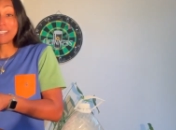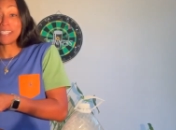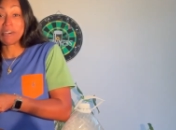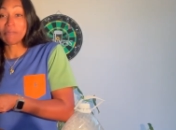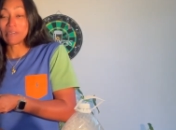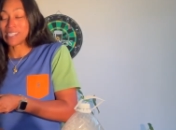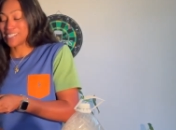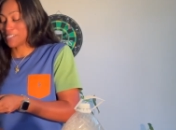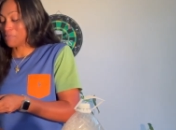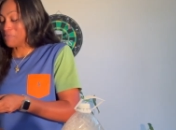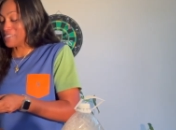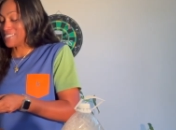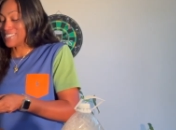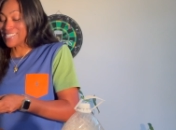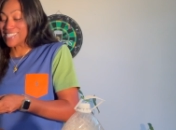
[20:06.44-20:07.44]
don't want to
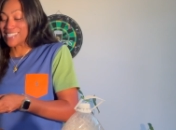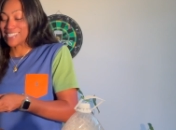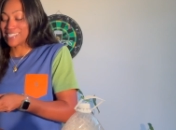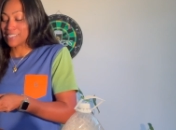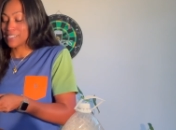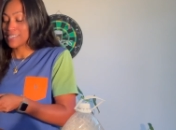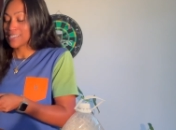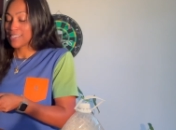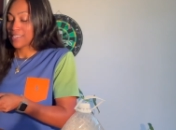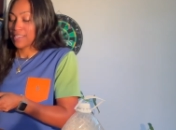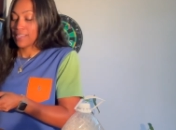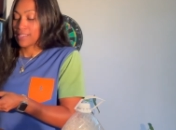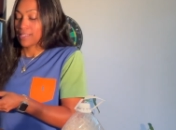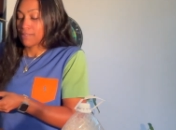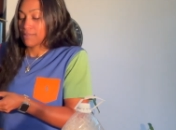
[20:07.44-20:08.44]
spill this.
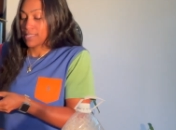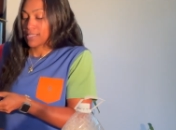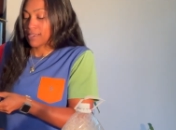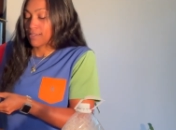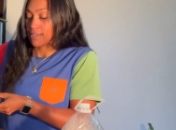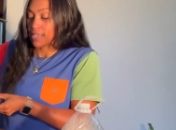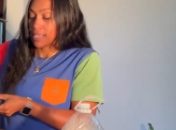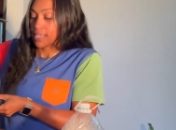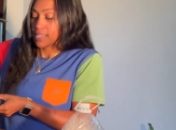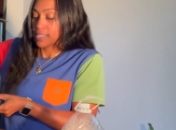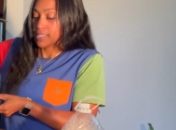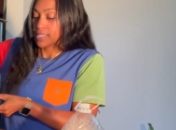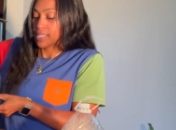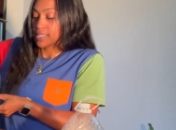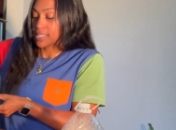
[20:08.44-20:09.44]
Go ahead
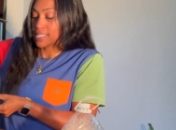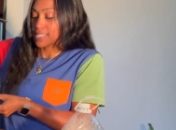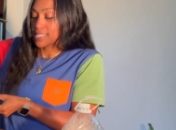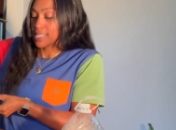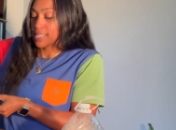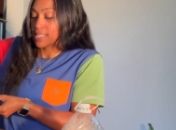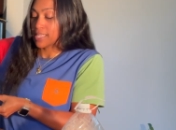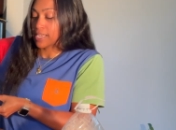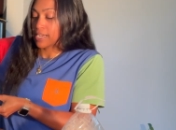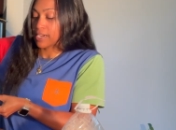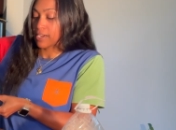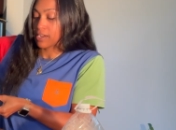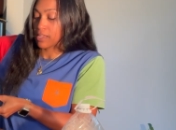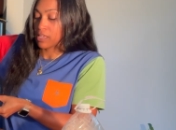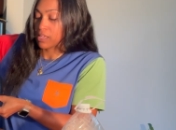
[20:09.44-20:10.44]
and get this in there.
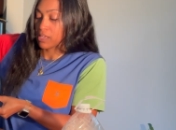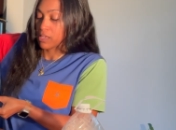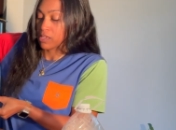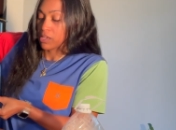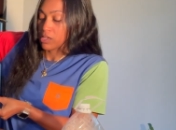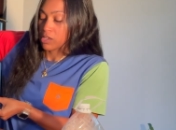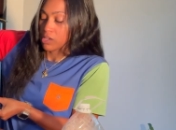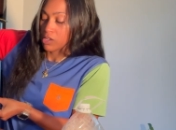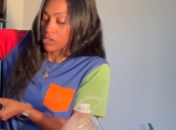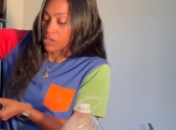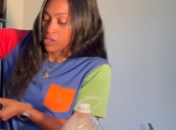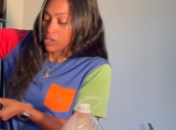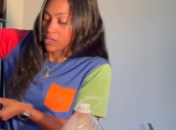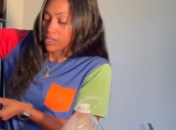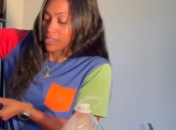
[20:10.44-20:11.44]

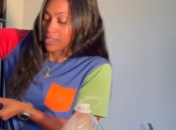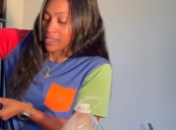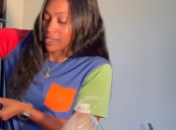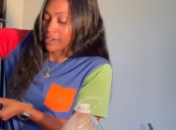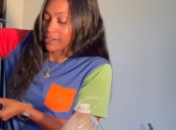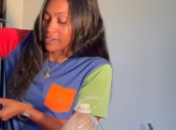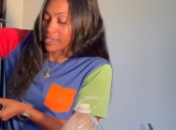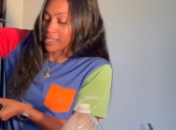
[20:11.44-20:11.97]
There it